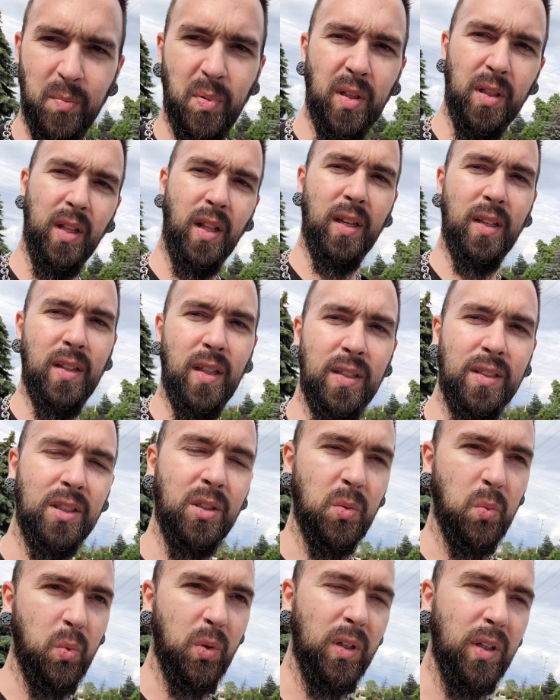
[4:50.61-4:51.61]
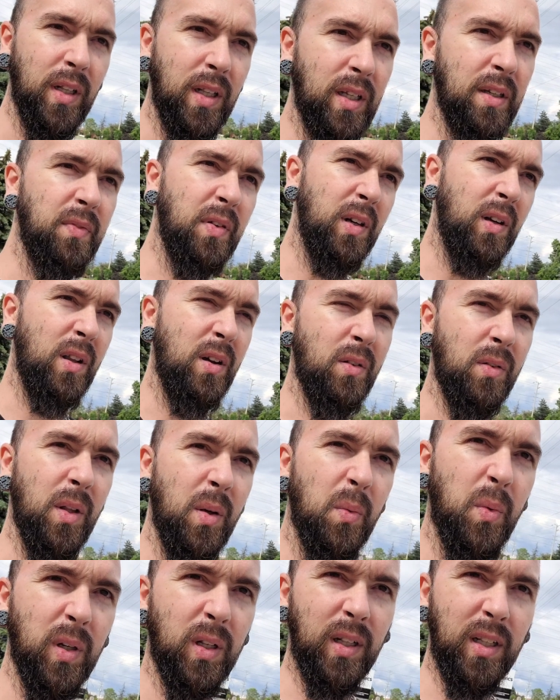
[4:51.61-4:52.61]
But like, they just wouldn't leave it alone. They
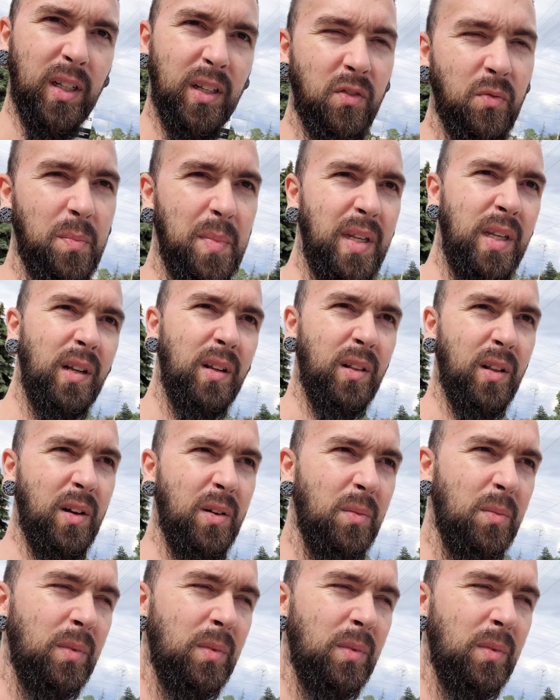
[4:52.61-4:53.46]
wouldn't leave me alone.